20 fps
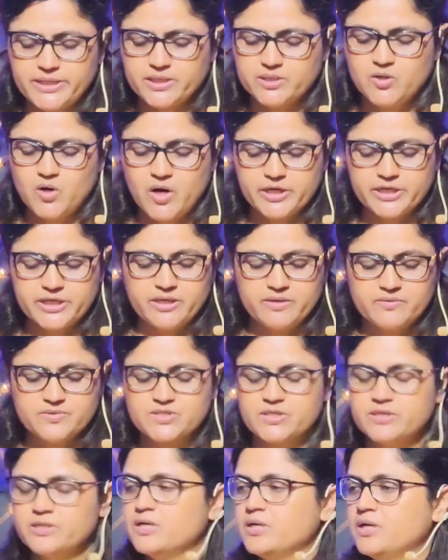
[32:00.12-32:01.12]
that God
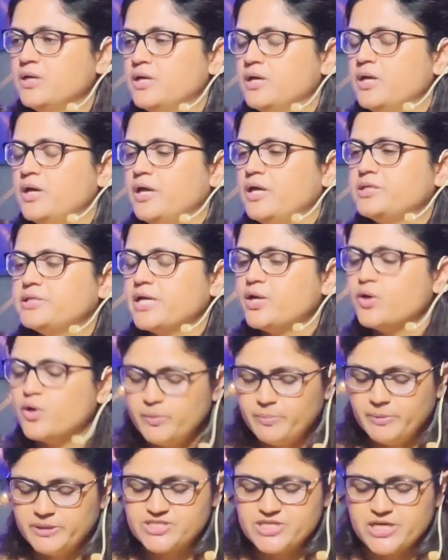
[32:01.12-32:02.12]
gives, it
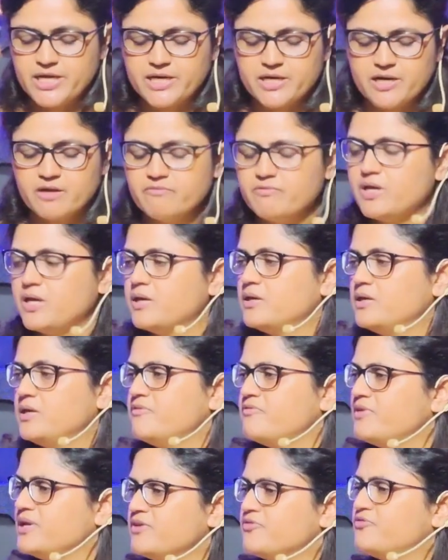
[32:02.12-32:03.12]
cannot be taken away
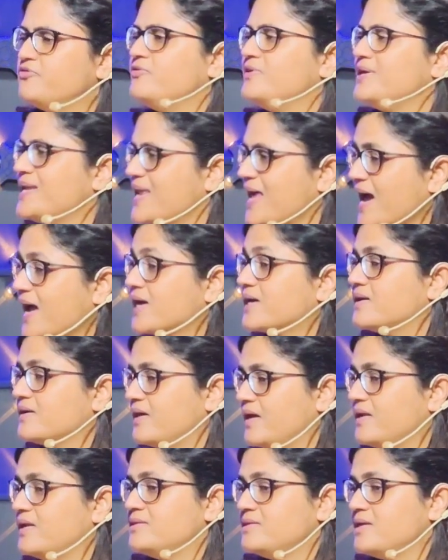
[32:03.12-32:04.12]
even if we lack
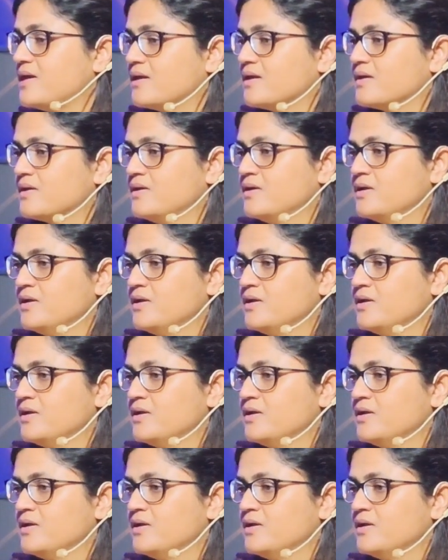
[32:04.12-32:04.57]
anything.